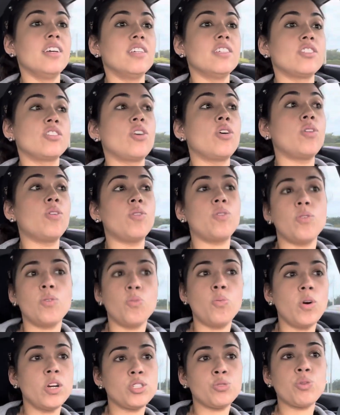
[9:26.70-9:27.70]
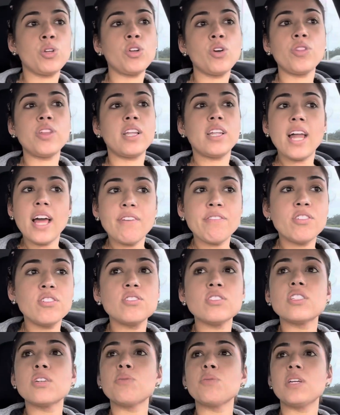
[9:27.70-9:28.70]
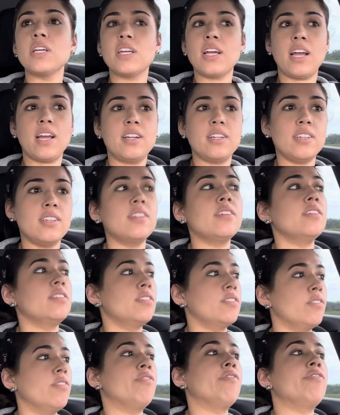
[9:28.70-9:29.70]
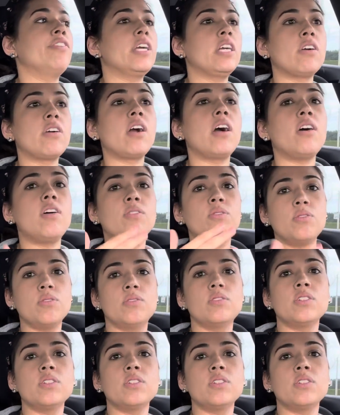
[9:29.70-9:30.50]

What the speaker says: So once we know the levels and we kind of figure out,